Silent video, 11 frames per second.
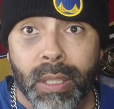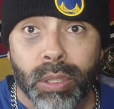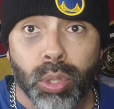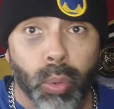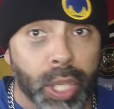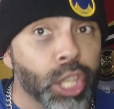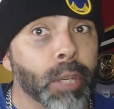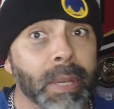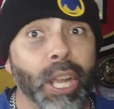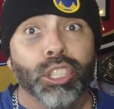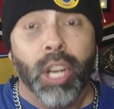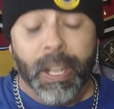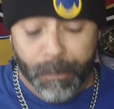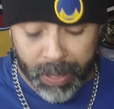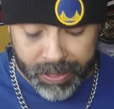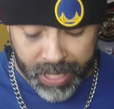So he could be our starting
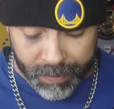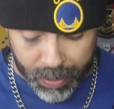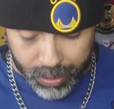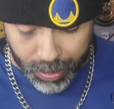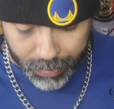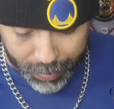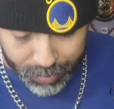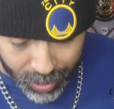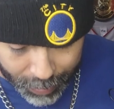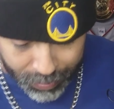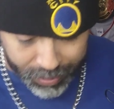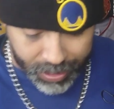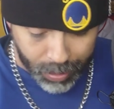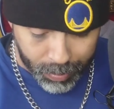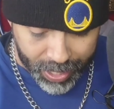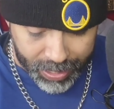free safety. So I'm looking
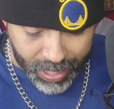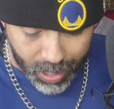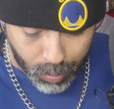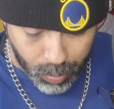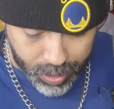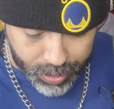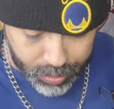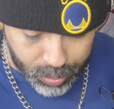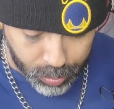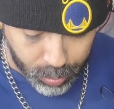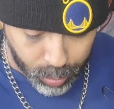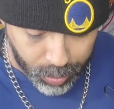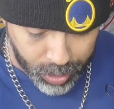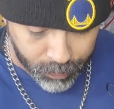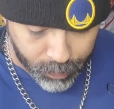at right now 1, 2, 3,